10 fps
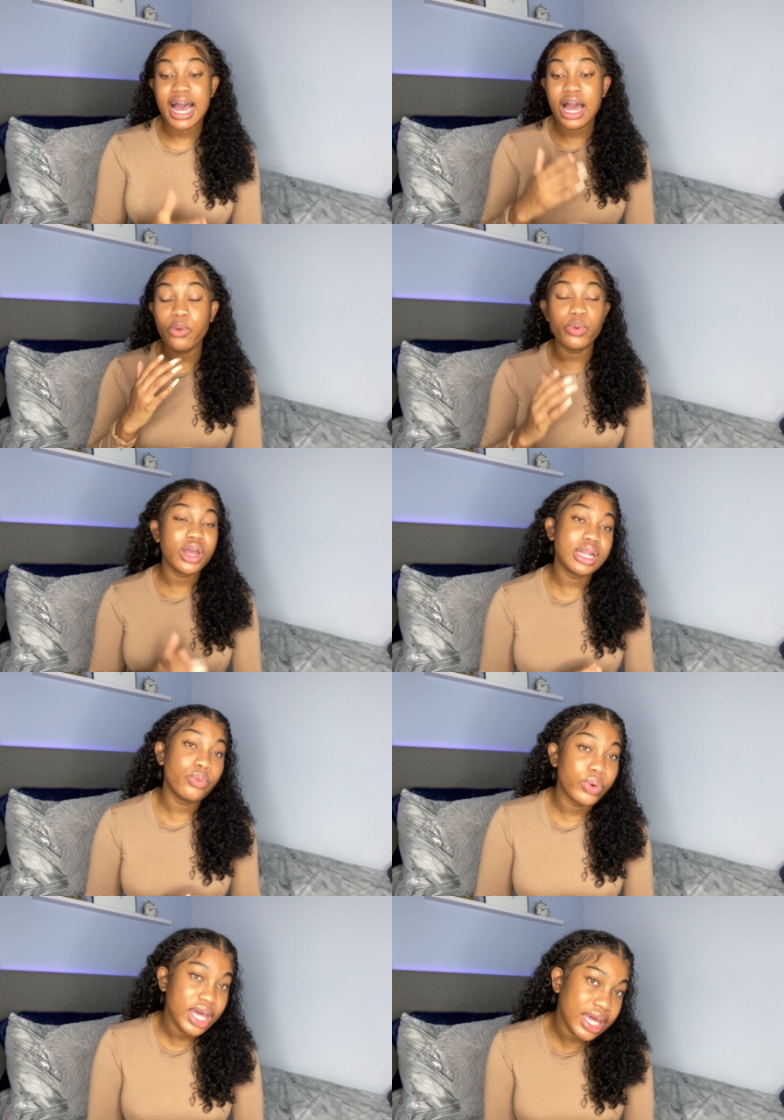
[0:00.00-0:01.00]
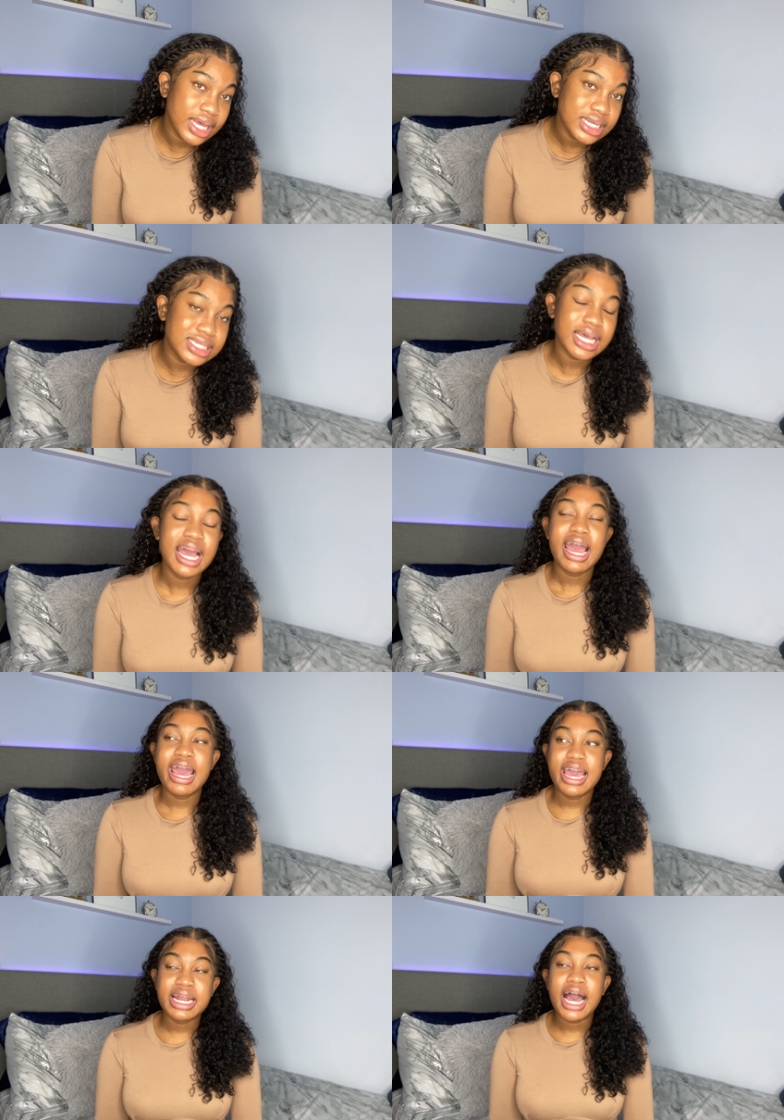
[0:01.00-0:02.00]
I wear wigs
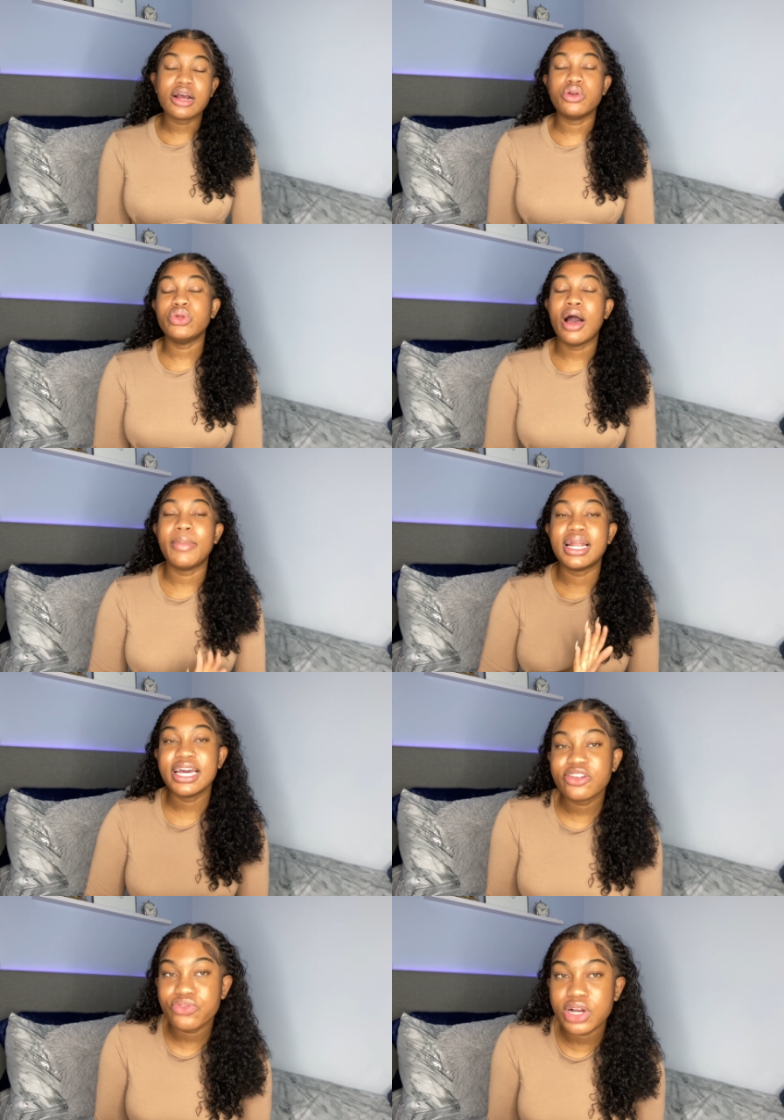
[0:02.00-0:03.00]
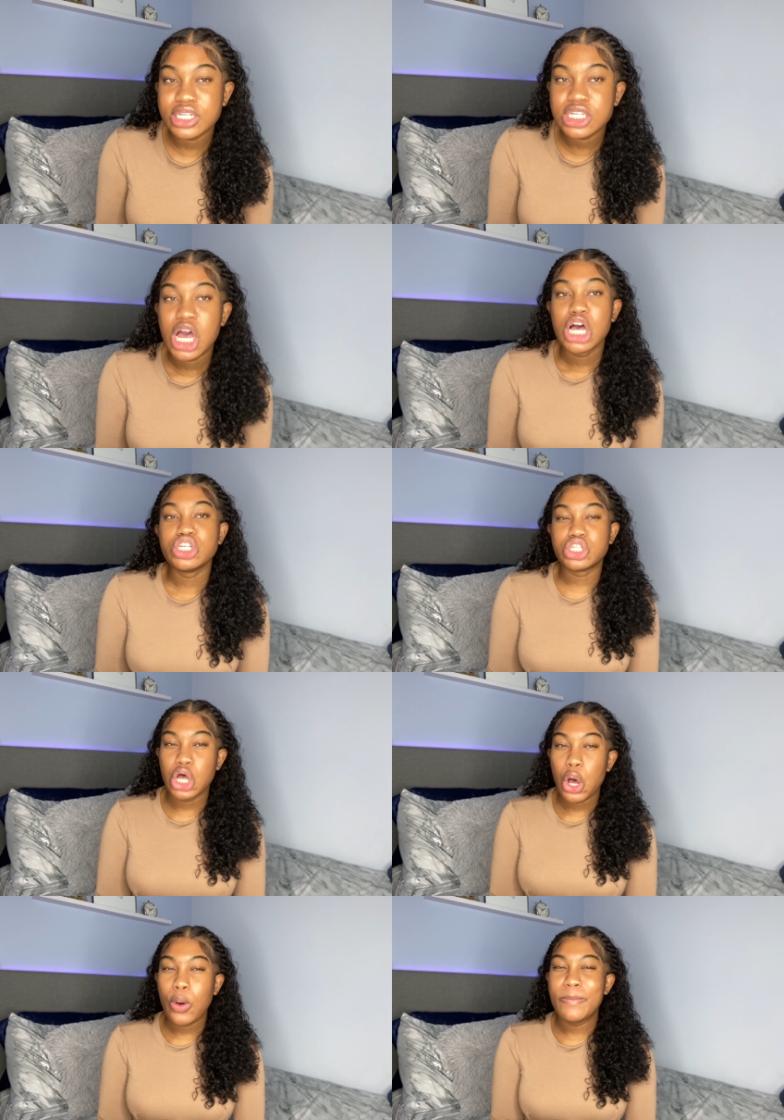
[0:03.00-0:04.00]
and I glue down my lace fronts
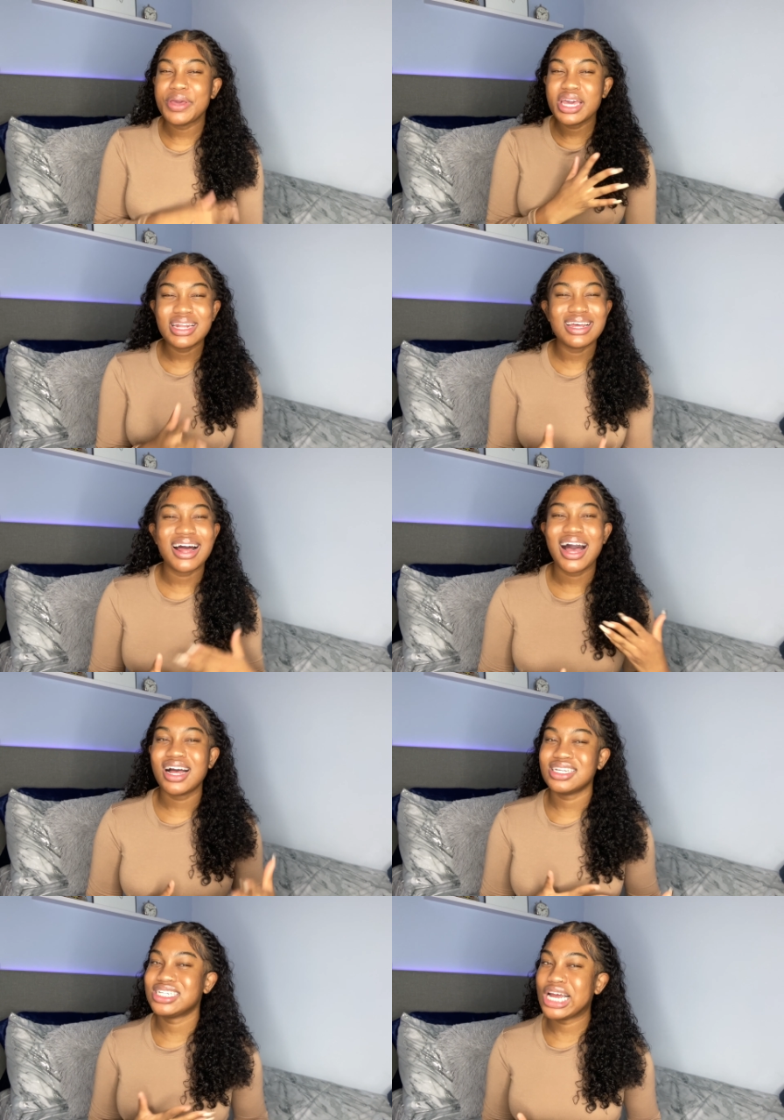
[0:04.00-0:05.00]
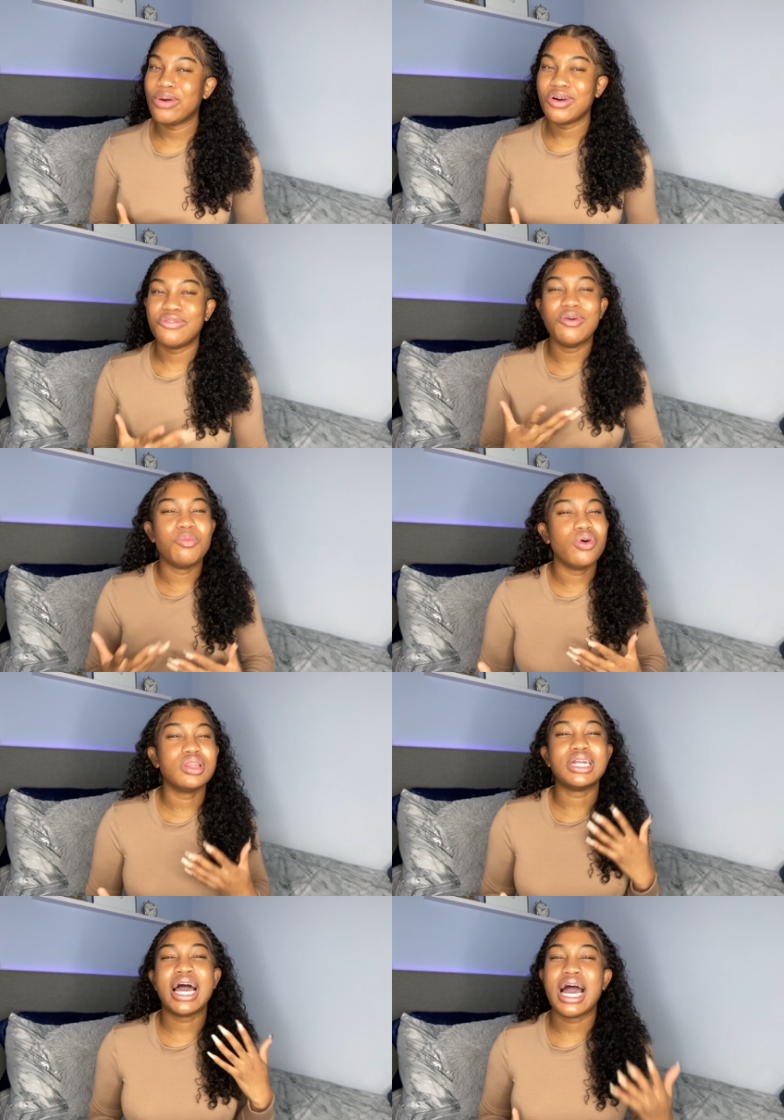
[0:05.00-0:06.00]
so being in a hot shower for more
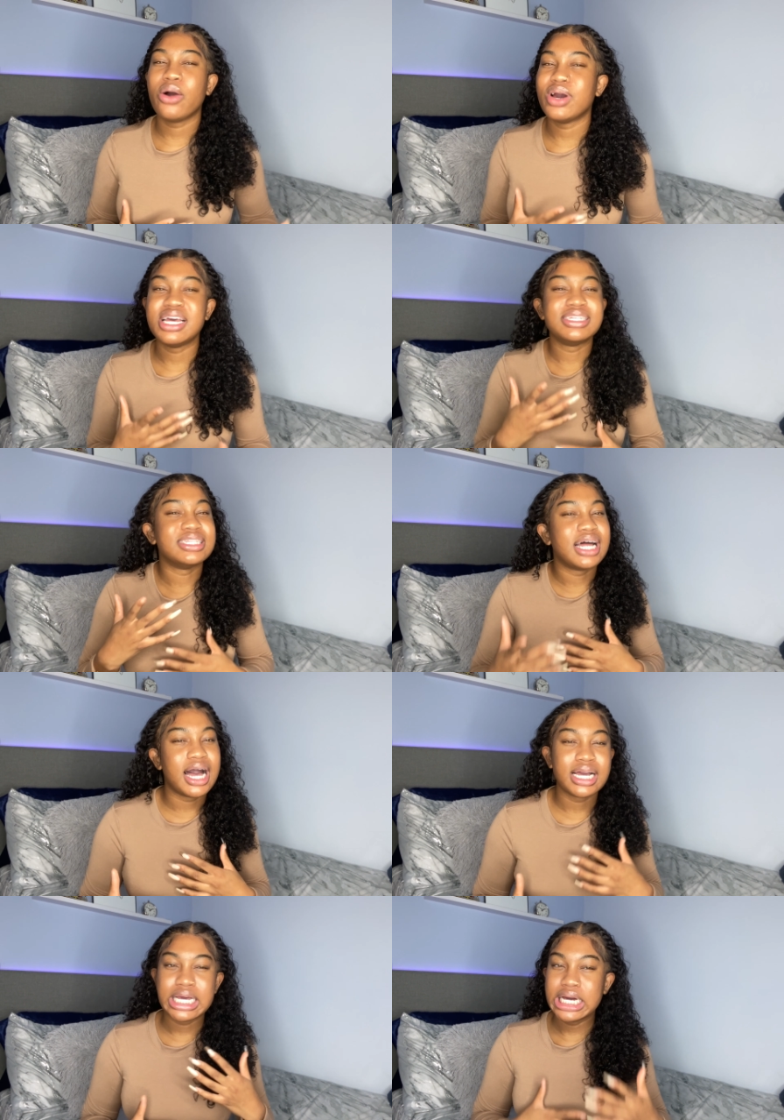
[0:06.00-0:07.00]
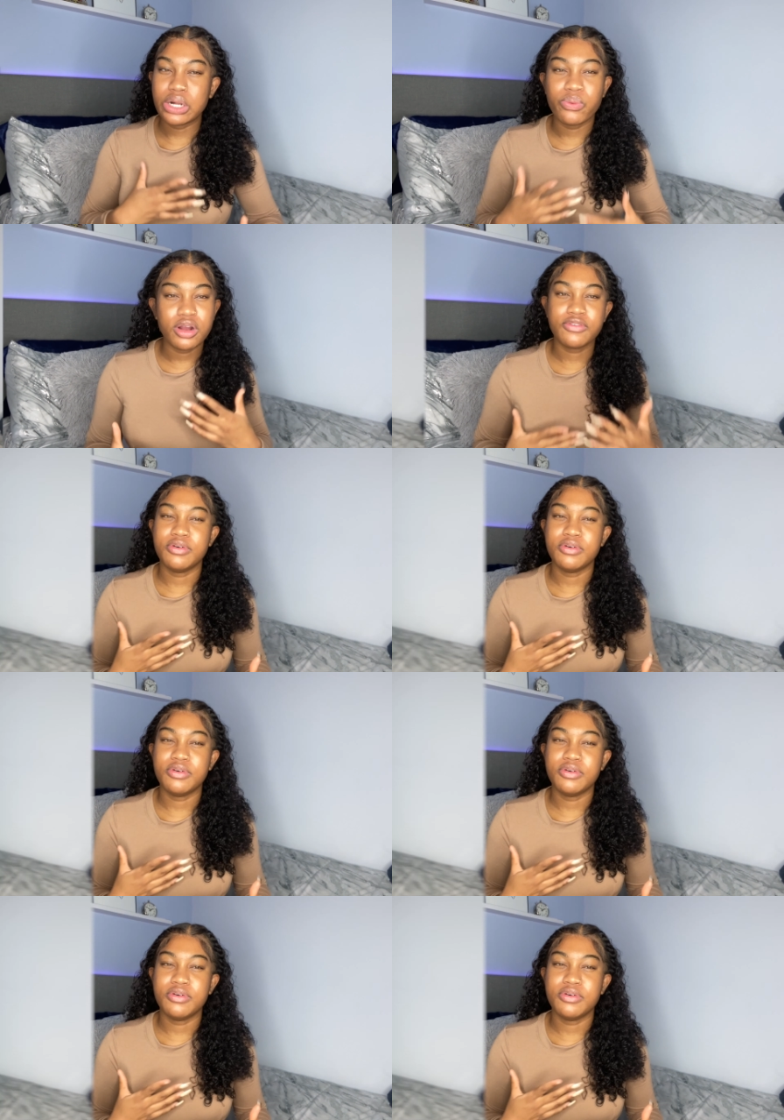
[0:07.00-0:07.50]
than an hour is not gonna work.